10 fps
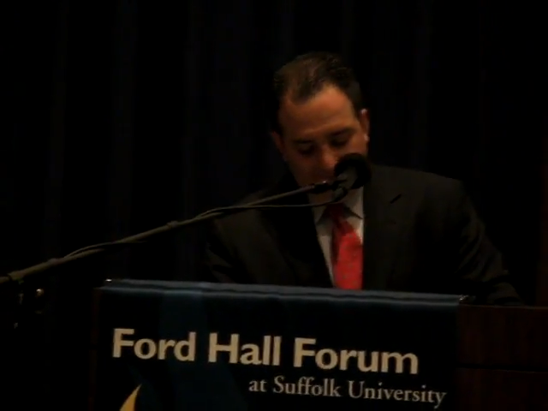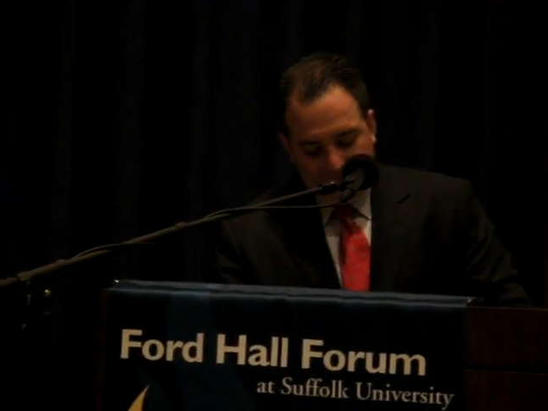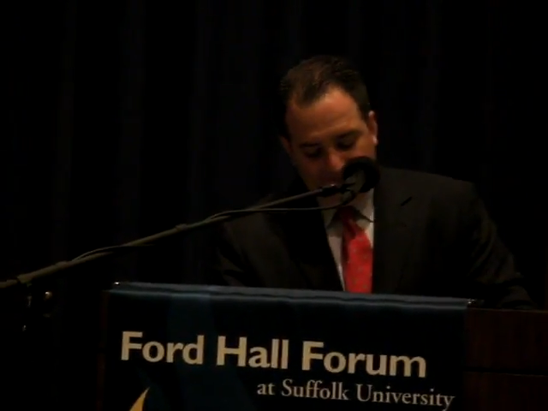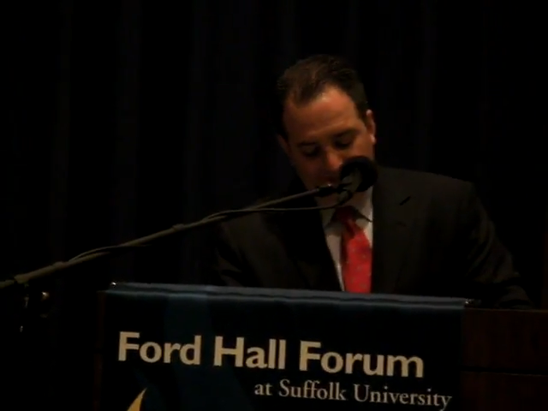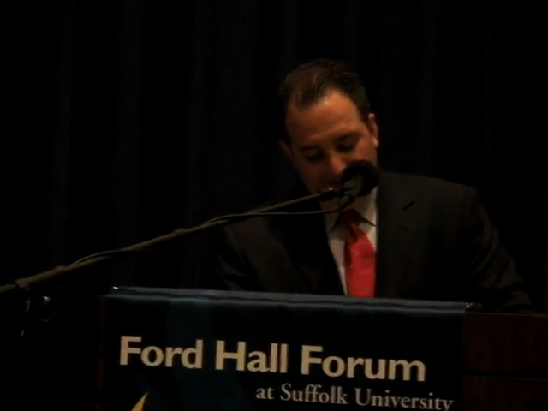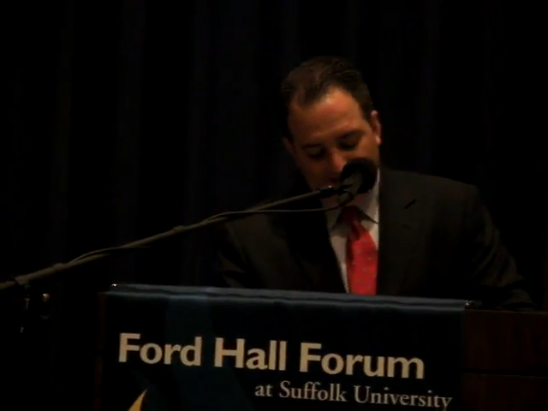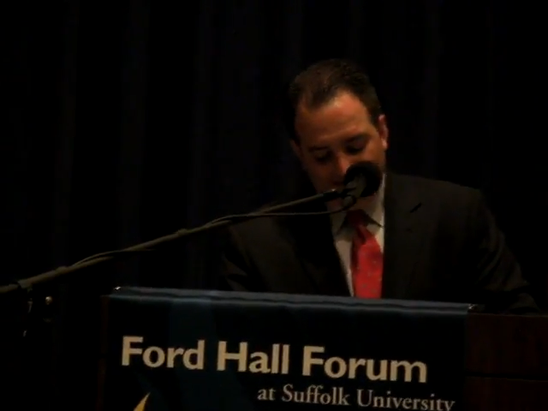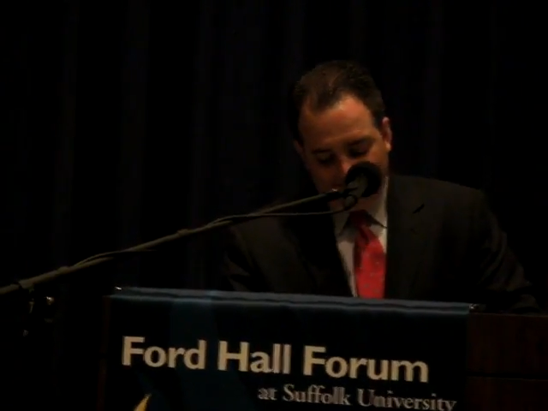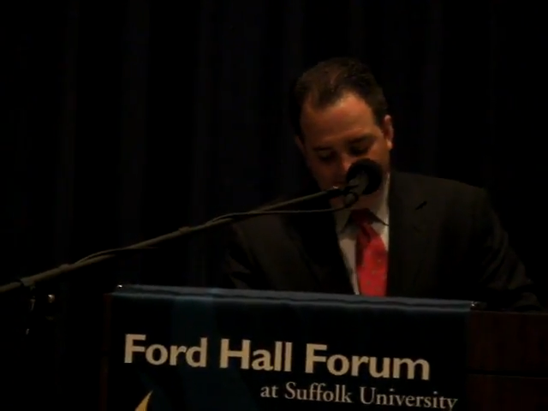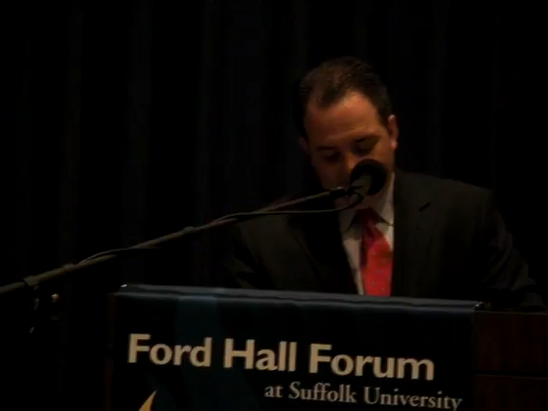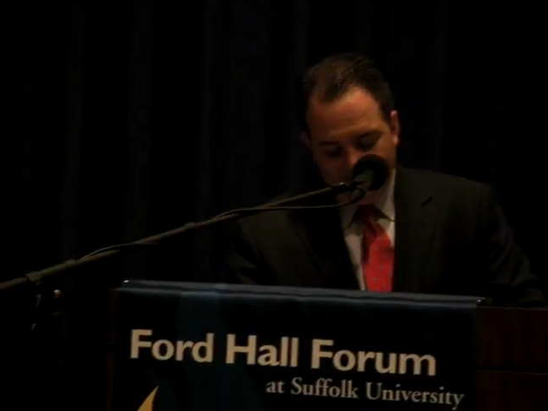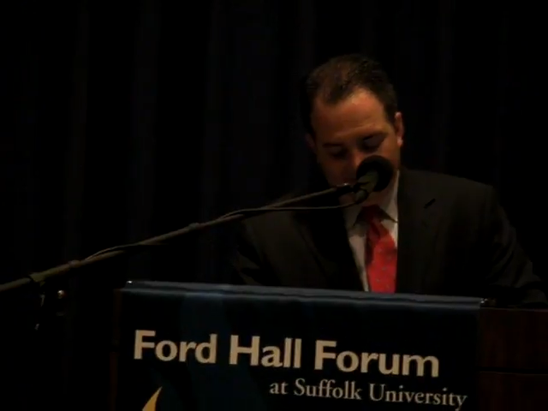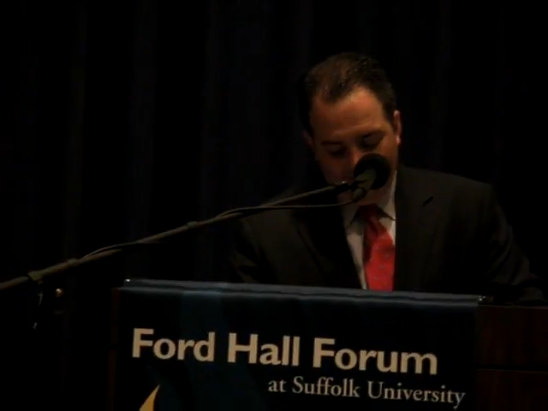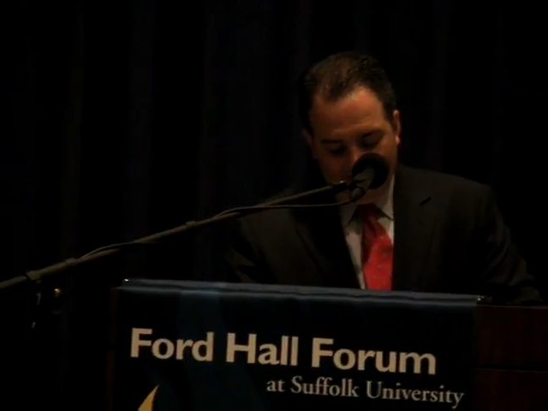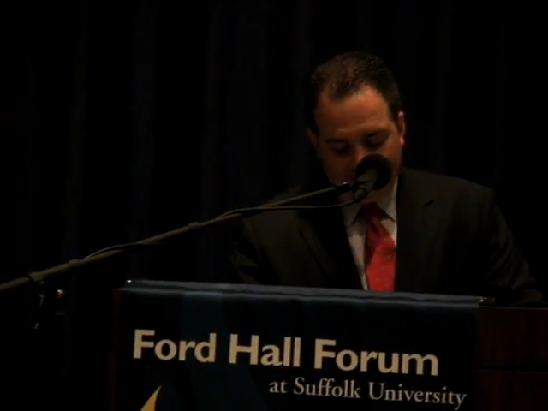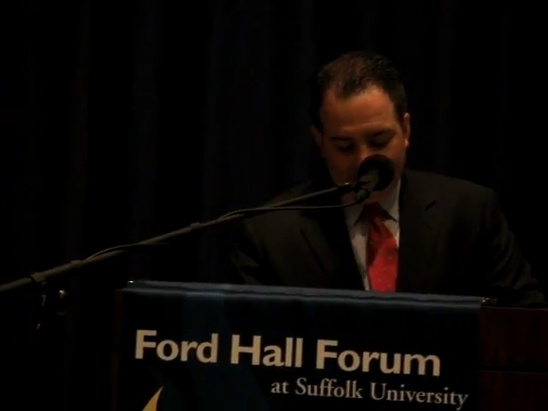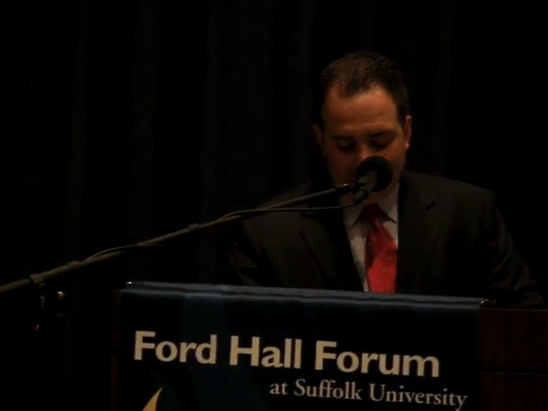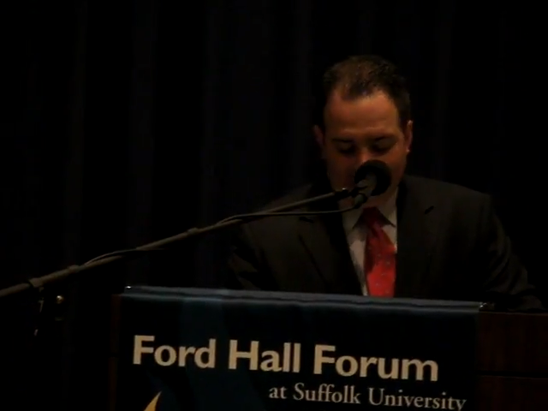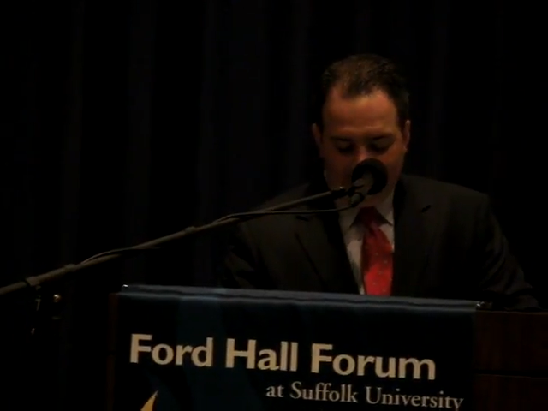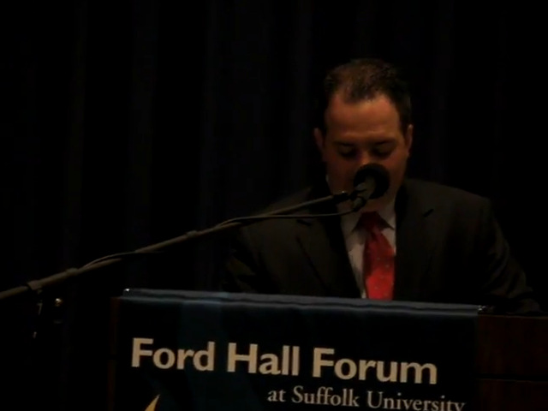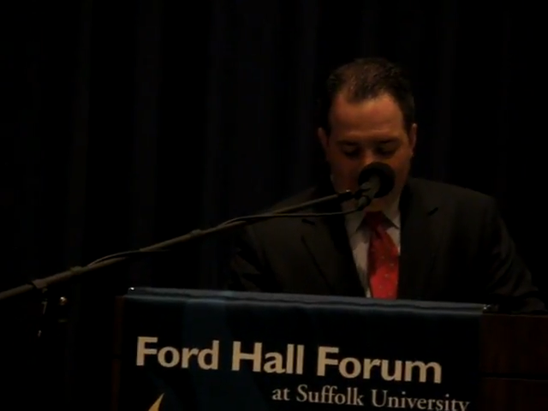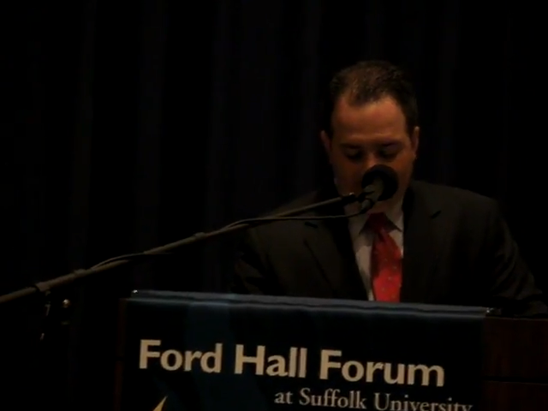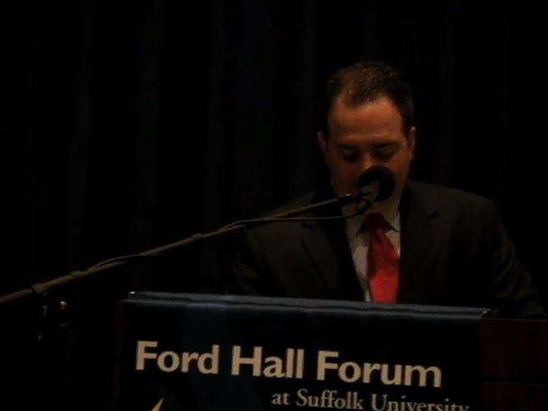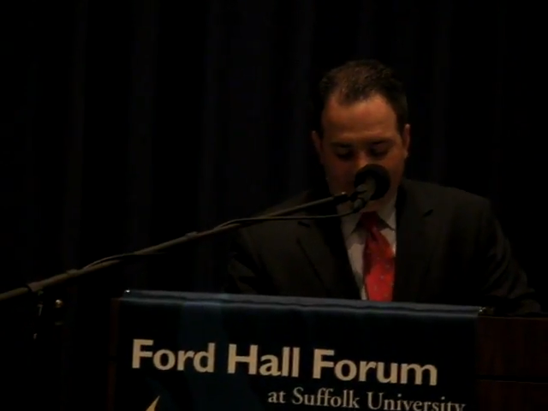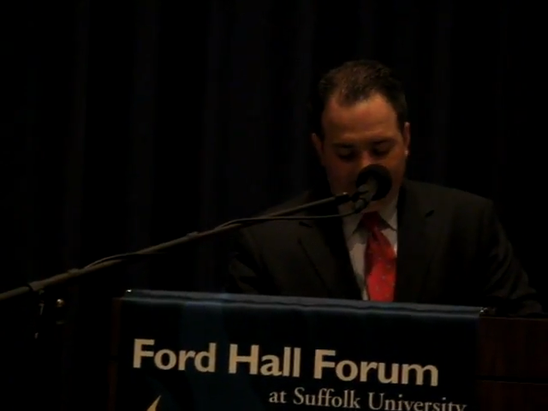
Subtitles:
Seeking a conservative voice to balance its